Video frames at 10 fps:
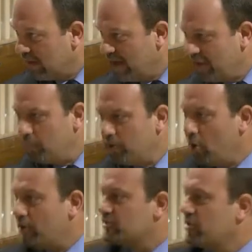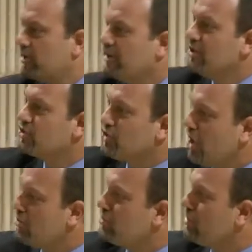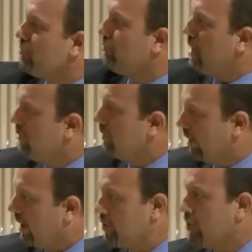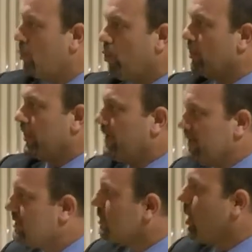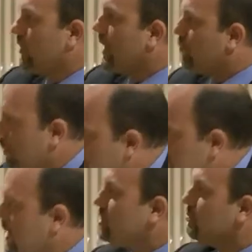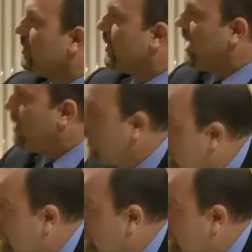They were known as the sons of thunder. I don't know what they did to earn that reputation, but they had that